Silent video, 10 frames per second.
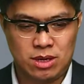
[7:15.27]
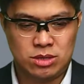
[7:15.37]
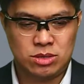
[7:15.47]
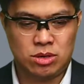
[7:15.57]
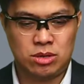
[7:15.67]

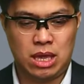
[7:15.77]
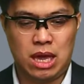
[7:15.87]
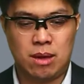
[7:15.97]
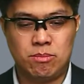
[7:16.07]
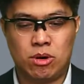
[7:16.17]
So they
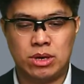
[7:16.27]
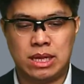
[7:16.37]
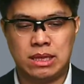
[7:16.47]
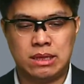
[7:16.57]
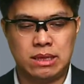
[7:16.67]
have more
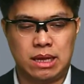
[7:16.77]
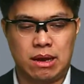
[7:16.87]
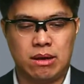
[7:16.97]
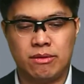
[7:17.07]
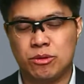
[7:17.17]
than
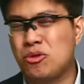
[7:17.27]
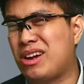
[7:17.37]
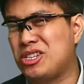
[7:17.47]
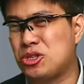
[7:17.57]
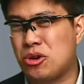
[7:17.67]

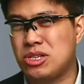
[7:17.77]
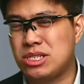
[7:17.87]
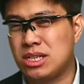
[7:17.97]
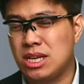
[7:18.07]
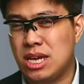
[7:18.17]
200
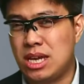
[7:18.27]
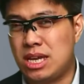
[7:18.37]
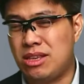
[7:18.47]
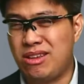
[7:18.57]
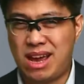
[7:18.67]
stores
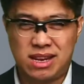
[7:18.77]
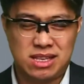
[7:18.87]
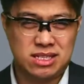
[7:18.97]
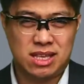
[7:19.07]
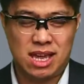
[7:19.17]
in the United
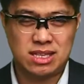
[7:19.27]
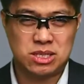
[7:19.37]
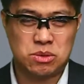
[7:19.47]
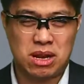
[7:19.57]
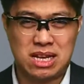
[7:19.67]
States as
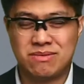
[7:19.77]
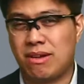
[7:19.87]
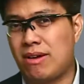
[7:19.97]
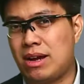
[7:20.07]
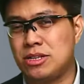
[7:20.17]
well as
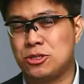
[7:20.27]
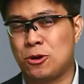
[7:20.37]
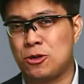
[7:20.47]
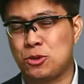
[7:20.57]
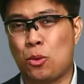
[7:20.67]
500
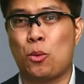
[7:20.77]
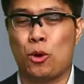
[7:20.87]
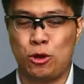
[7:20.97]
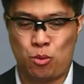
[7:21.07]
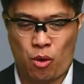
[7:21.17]
stores
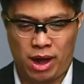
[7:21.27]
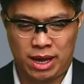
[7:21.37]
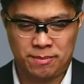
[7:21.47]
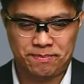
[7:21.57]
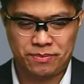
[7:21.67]
worldwide.
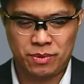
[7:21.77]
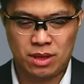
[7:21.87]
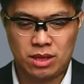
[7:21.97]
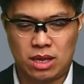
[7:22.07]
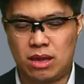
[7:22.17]

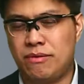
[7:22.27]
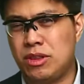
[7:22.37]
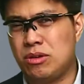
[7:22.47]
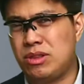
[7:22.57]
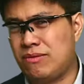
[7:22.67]
Even
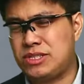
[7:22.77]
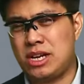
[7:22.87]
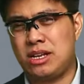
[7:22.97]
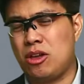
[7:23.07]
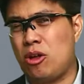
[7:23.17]
though they've
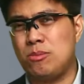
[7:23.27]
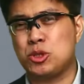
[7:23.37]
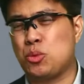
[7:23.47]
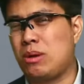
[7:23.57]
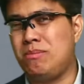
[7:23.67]
generated almost
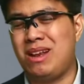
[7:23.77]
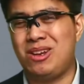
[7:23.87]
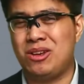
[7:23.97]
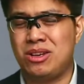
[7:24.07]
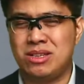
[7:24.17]
1
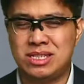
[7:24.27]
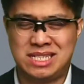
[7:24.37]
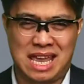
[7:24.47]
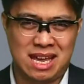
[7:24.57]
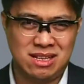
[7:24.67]
billion
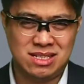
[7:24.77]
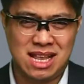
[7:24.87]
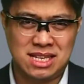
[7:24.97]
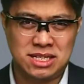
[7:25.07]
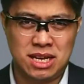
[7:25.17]
sales
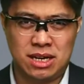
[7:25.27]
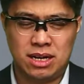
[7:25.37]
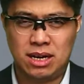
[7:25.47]
last year,